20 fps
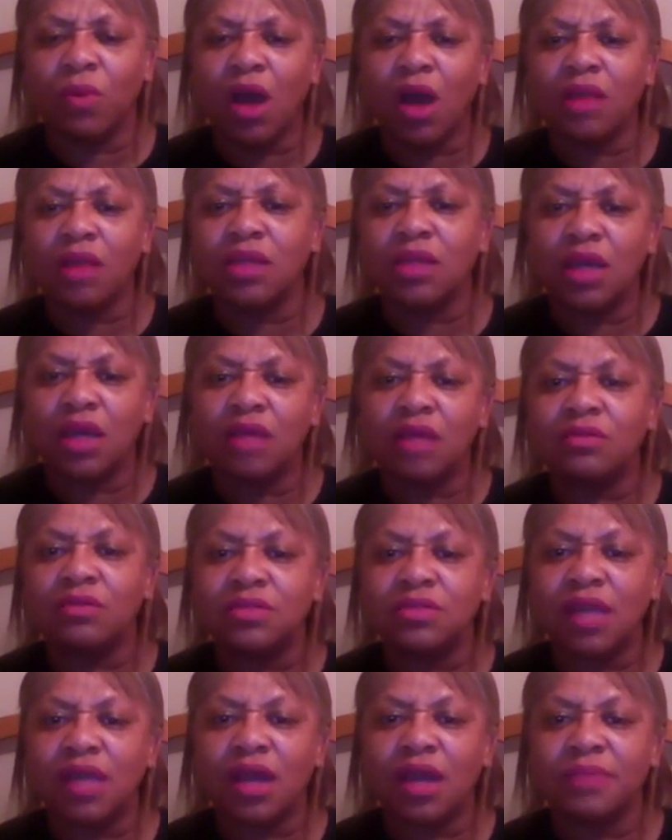all the other
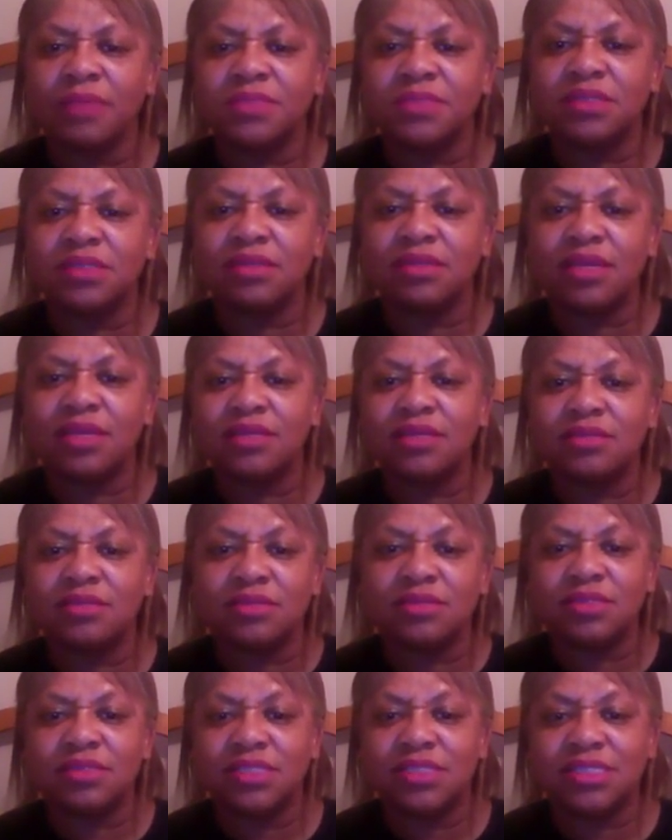times that they
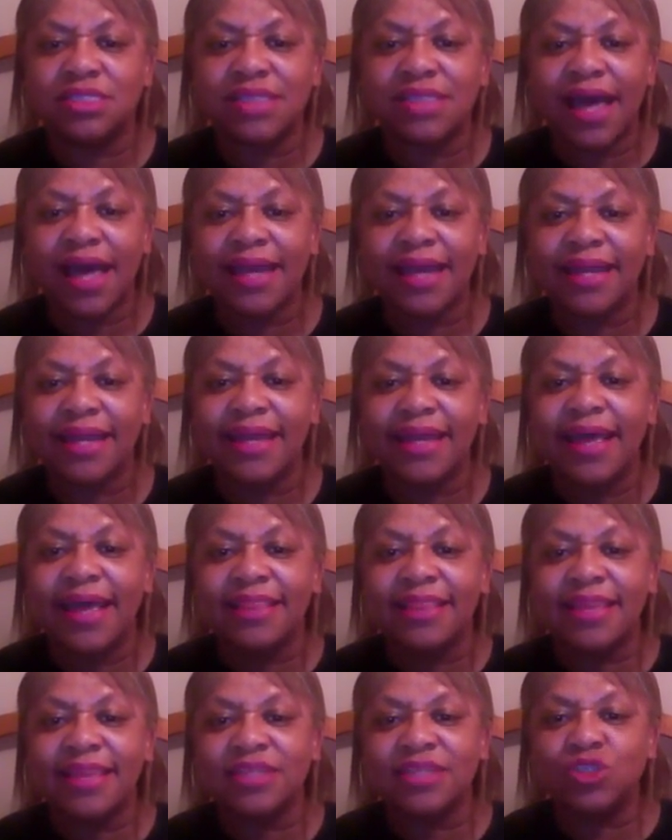decided
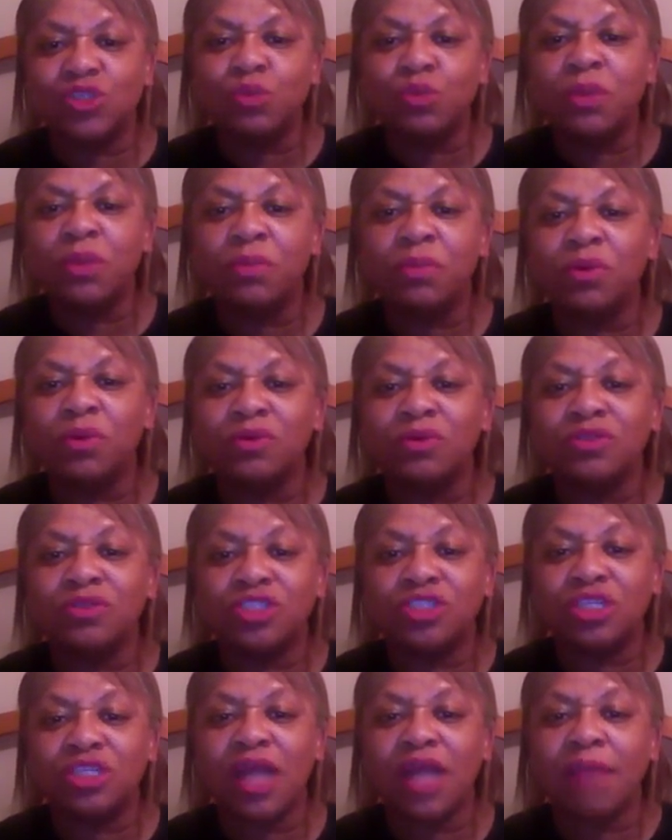that two people
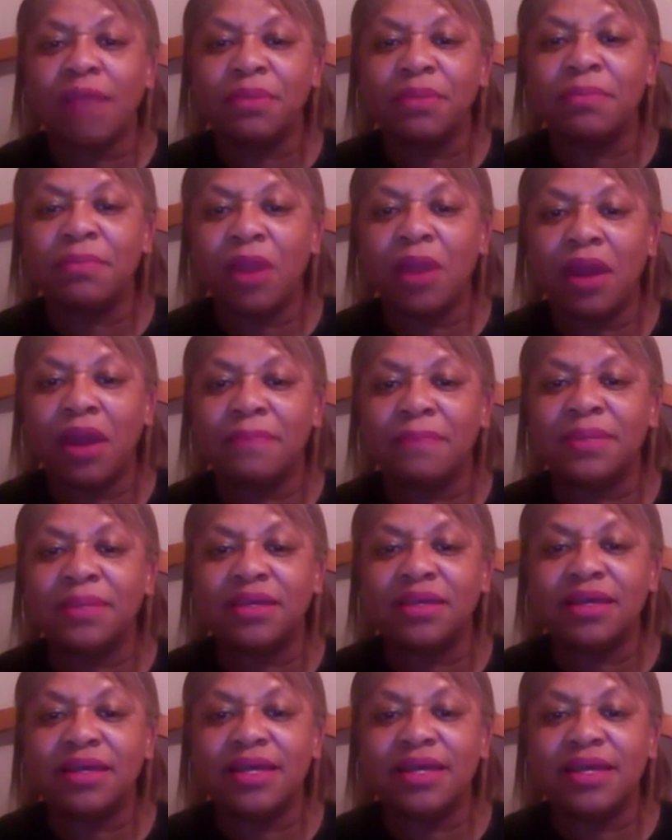should not be married
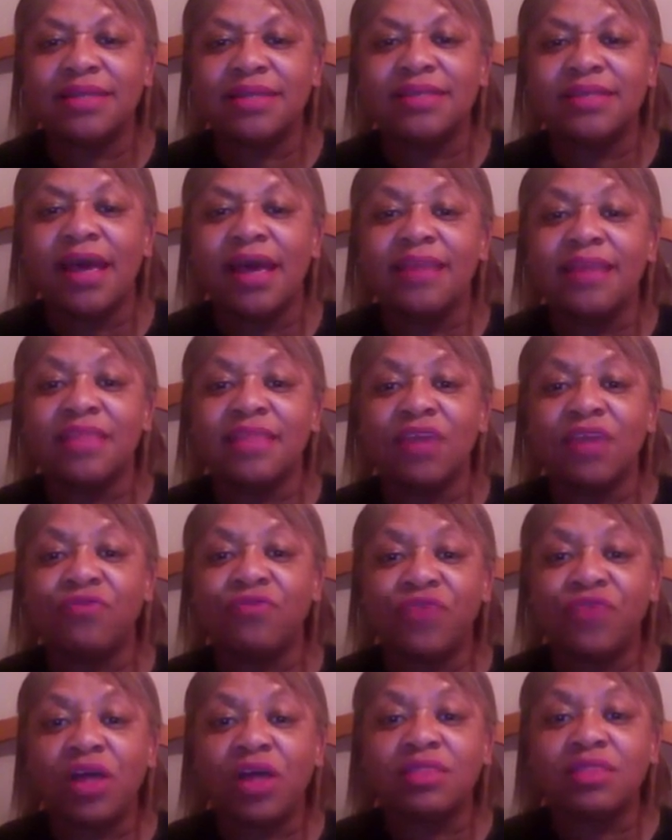because they
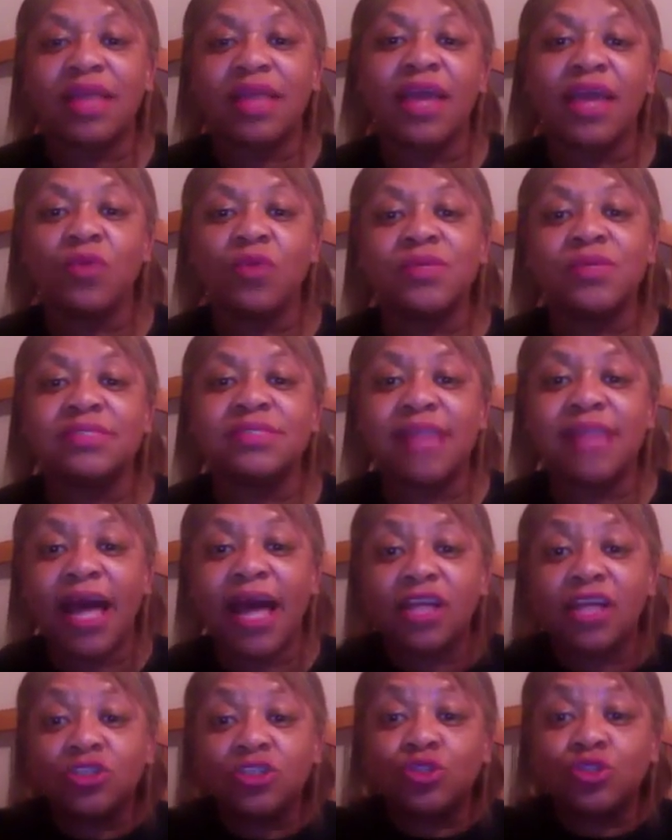felt that it was
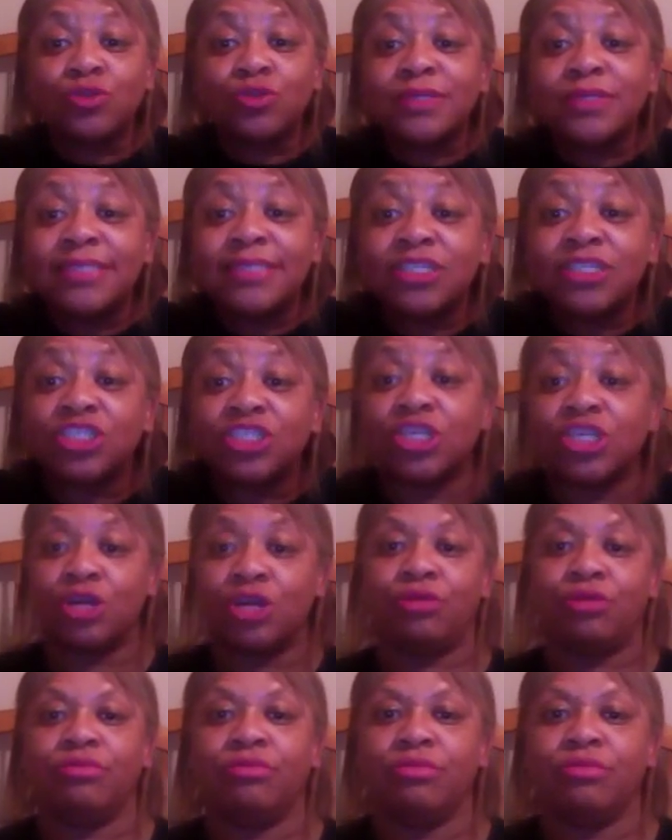not
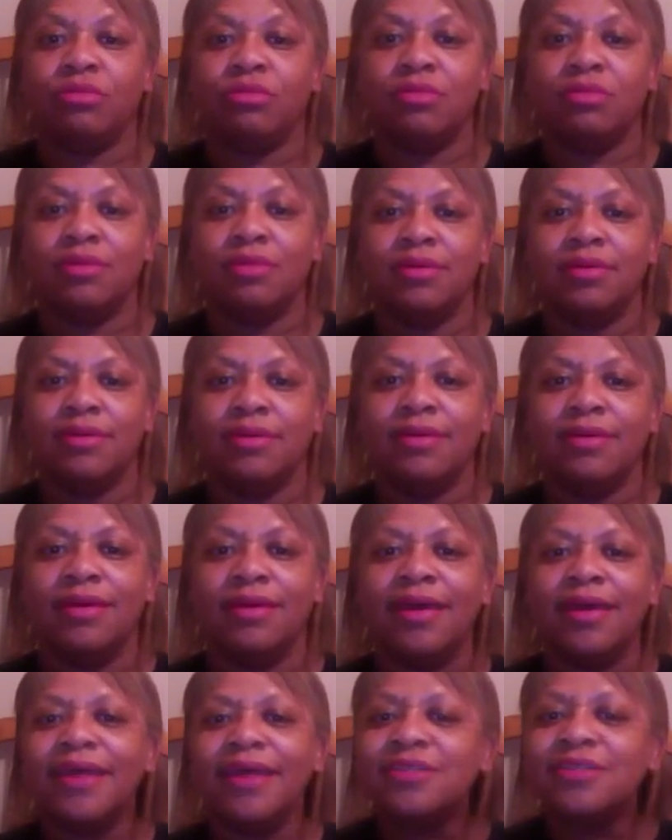traditional.
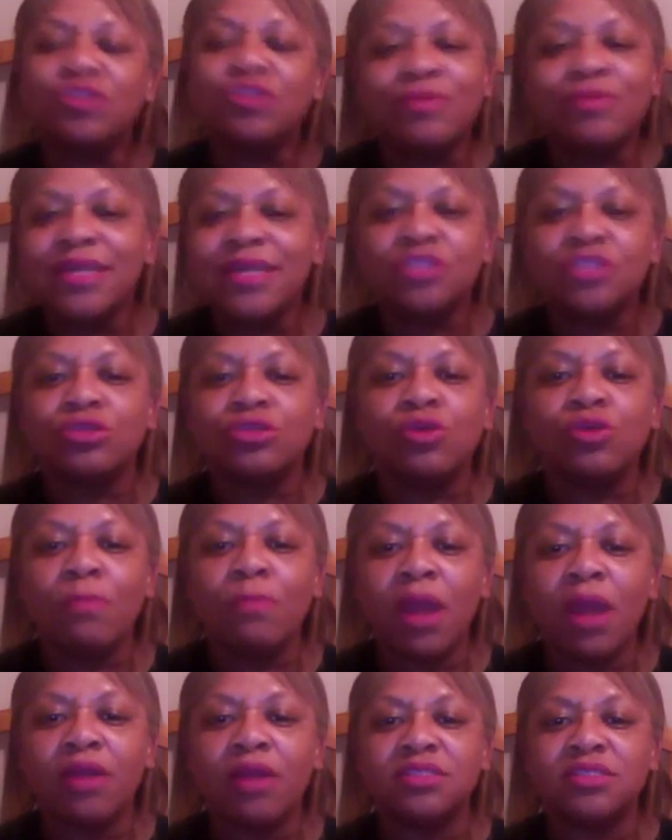Interracial
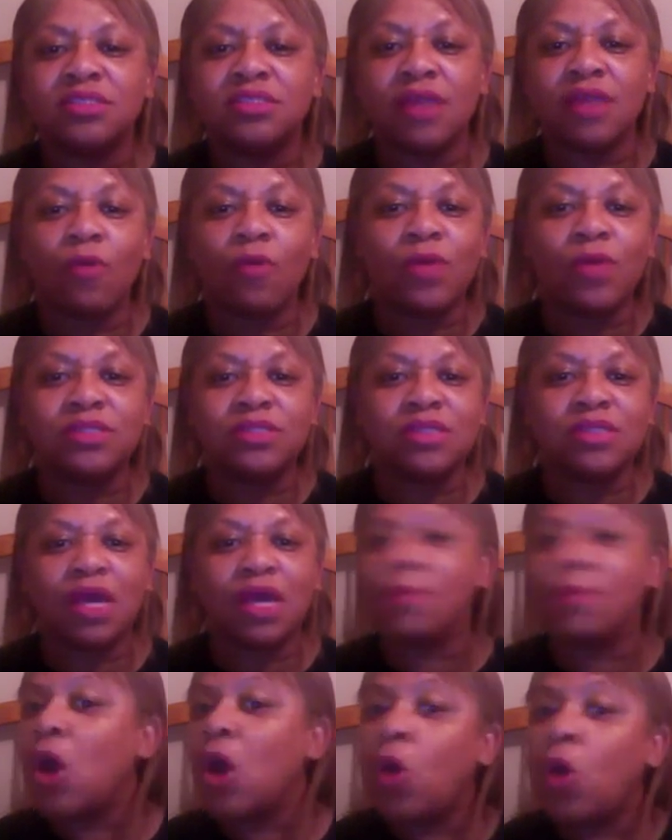marriages at one
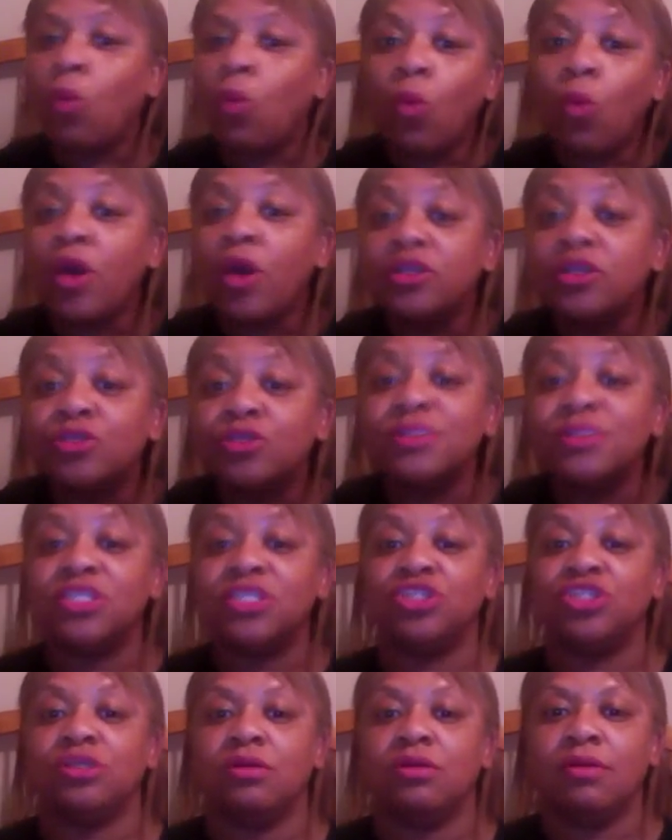time weren't
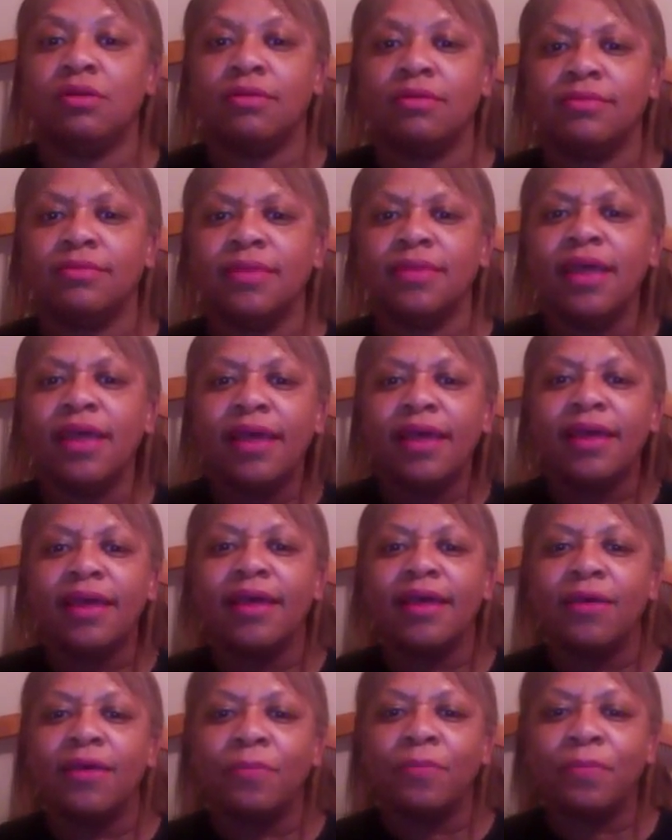traditional.
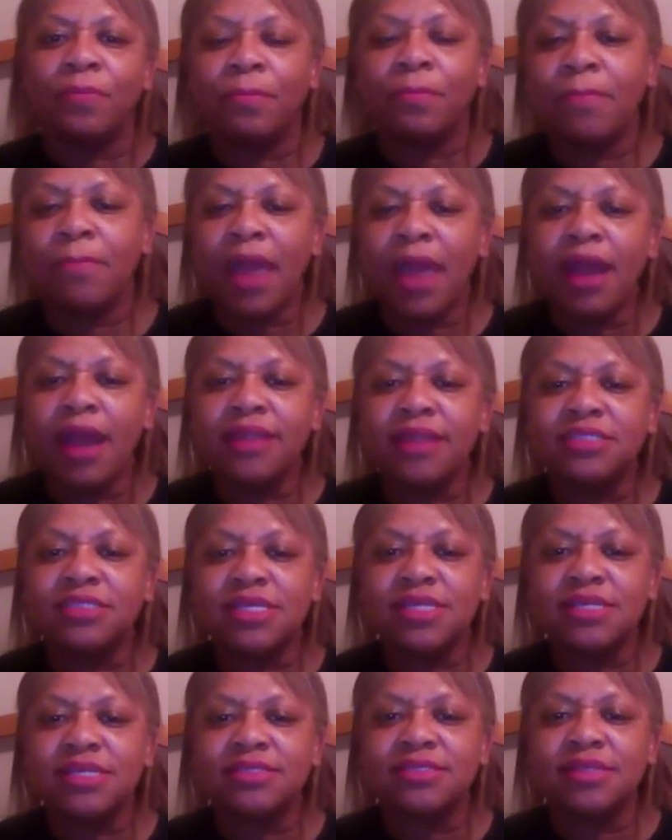
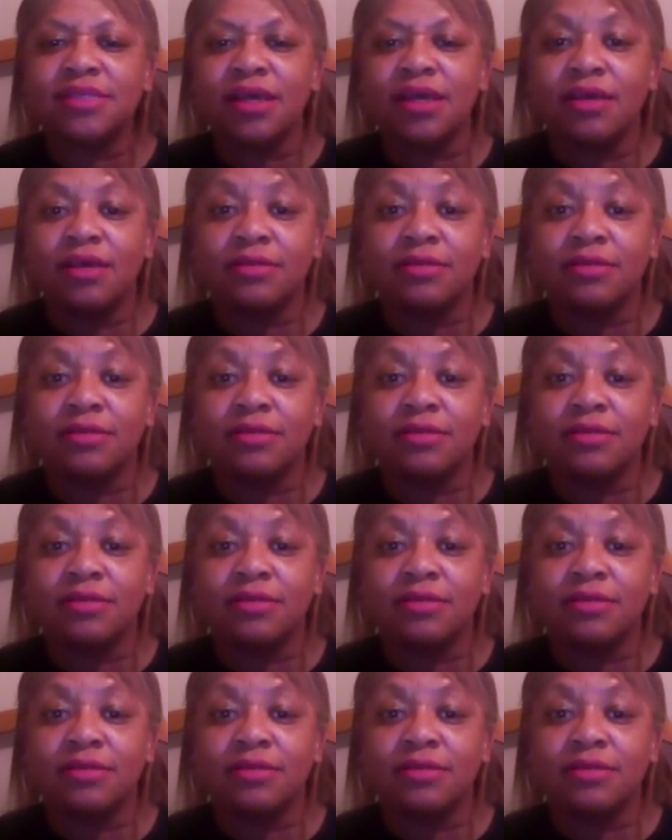Marriages